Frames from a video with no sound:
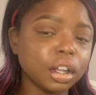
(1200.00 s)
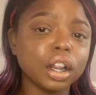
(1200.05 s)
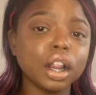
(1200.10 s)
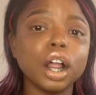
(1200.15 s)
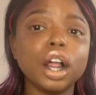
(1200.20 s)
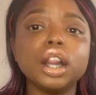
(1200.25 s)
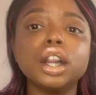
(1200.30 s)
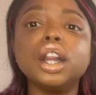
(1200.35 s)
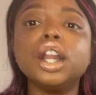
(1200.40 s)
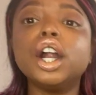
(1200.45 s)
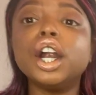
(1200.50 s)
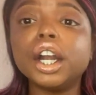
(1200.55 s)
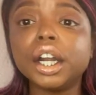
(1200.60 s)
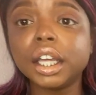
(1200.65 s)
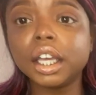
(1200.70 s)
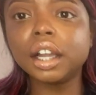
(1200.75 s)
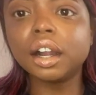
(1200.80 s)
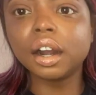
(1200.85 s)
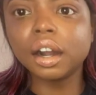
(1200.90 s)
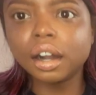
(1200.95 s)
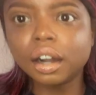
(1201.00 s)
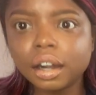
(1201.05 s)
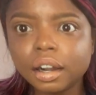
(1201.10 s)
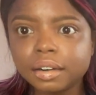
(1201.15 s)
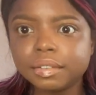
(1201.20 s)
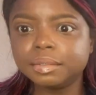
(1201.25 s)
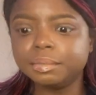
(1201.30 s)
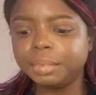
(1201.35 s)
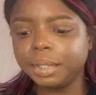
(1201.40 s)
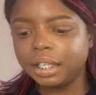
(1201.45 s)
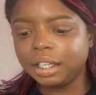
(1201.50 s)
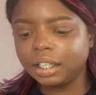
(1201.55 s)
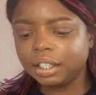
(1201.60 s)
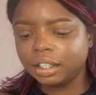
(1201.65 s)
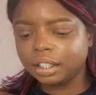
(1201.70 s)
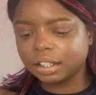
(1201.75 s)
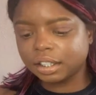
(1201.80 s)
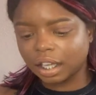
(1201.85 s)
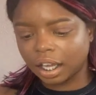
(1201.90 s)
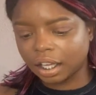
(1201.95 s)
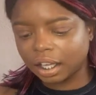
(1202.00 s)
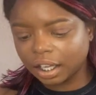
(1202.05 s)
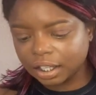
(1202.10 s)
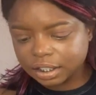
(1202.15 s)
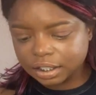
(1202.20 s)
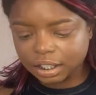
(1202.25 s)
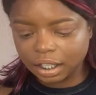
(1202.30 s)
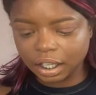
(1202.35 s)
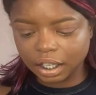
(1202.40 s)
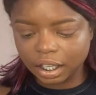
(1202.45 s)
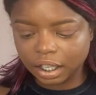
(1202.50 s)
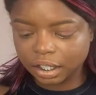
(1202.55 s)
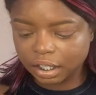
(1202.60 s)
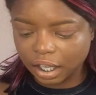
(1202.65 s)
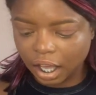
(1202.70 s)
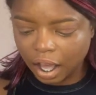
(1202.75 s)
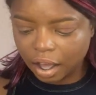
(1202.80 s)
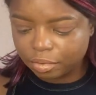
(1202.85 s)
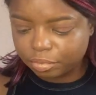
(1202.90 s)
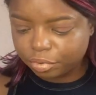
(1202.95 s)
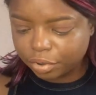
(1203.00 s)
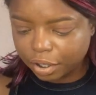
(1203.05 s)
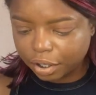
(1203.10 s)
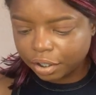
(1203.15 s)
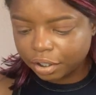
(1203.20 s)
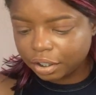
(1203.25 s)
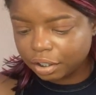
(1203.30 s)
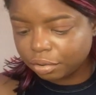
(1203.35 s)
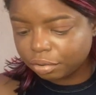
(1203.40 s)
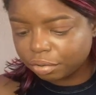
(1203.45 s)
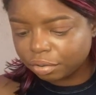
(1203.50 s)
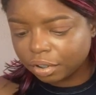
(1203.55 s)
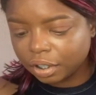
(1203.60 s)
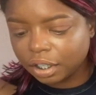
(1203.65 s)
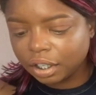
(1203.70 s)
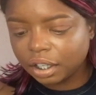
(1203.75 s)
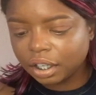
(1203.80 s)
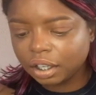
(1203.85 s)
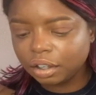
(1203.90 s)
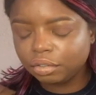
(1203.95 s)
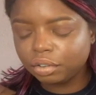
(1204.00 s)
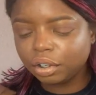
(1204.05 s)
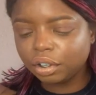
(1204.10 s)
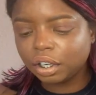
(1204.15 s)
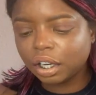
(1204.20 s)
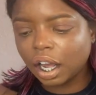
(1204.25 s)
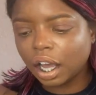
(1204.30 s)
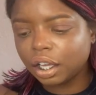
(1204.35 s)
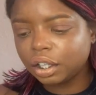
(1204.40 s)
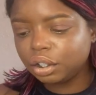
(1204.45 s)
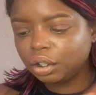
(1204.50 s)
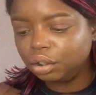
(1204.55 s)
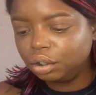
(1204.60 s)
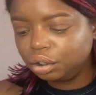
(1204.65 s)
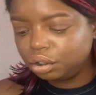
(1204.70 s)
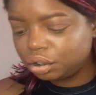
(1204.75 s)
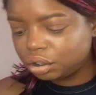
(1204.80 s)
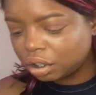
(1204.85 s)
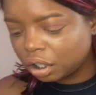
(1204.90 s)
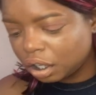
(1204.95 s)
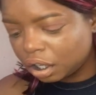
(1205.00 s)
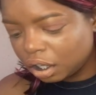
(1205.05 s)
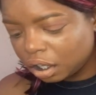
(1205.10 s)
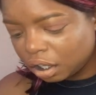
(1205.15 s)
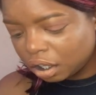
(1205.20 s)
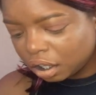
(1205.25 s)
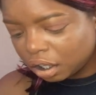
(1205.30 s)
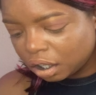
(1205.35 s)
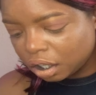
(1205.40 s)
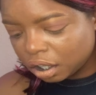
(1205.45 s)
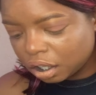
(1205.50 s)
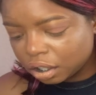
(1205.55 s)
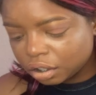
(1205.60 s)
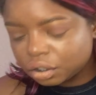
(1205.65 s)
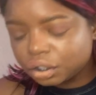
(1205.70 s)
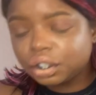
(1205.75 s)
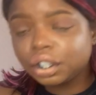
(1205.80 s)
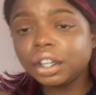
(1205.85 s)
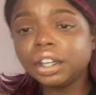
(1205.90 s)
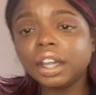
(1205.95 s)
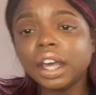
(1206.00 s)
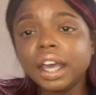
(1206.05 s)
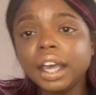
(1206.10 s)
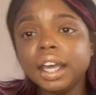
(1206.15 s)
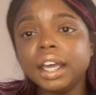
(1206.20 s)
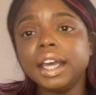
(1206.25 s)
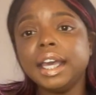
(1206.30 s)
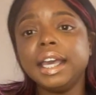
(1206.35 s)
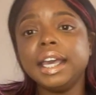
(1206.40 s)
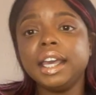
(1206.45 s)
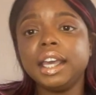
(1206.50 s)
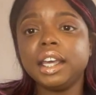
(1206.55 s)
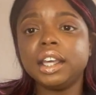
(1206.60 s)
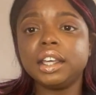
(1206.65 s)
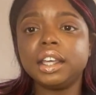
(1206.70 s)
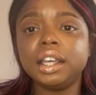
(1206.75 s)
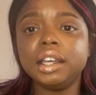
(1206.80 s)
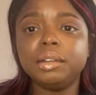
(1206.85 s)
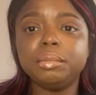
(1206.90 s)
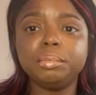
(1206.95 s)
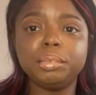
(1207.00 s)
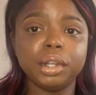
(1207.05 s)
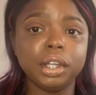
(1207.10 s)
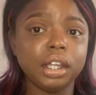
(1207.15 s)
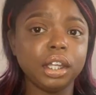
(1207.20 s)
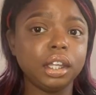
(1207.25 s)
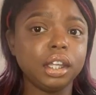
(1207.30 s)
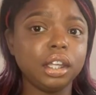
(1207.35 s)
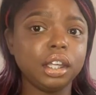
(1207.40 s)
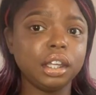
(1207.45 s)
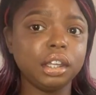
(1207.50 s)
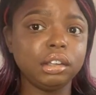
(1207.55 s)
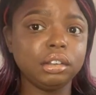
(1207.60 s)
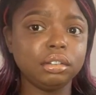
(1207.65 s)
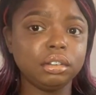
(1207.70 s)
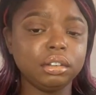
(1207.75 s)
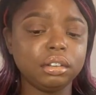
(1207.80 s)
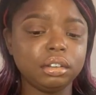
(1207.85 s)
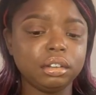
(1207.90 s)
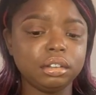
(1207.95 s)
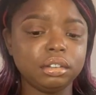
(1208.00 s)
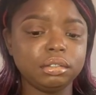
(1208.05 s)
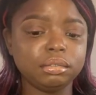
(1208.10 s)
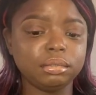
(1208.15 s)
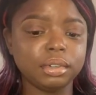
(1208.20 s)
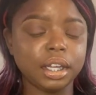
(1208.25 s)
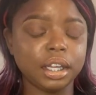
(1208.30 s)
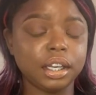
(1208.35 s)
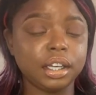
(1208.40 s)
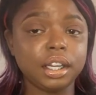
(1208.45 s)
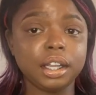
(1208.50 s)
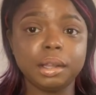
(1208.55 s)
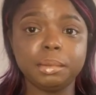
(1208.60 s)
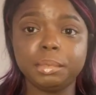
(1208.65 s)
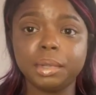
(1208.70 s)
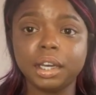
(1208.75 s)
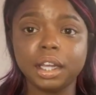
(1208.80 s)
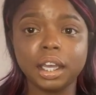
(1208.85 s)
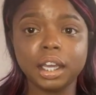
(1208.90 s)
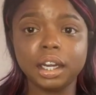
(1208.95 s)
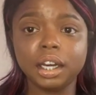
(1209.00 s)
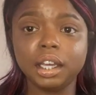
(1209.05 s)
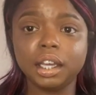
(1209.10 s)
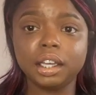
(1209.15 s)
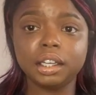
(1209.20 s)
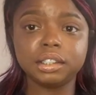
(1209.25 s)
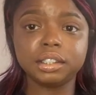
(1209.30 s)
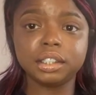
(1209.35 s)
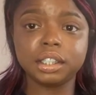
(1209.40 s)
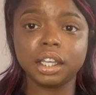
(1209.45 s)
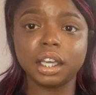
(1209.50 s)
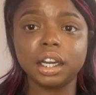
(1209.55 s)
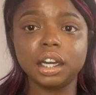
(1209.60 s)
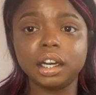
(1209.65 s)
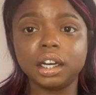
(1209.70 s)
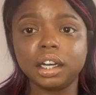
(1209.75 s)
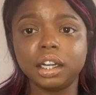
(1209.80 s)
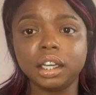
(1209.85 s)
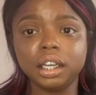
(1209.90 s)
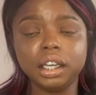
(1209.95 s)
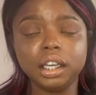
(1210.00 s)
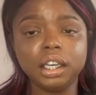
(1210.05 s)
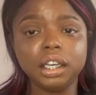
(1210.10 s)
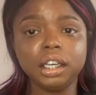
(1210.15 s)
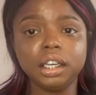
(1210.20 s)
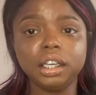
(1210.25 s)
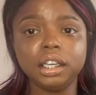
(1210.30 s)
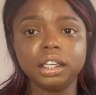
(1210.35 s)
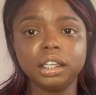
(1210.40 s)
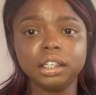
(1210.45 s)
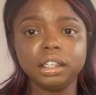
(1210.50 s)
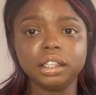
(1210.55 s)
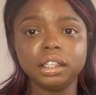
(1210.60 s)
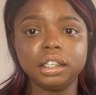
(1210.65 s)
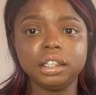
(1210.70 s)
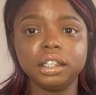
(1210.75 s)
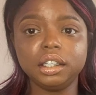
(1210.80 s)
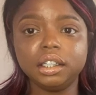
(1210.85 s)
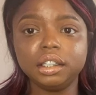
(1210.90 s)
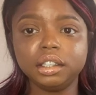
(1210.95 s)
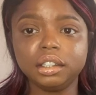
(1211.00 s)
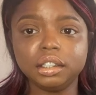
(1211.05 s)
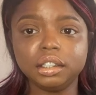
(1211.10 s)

a learning curve, because like I said, I'm very different. If you're not used to that, it can be intimidating, scary,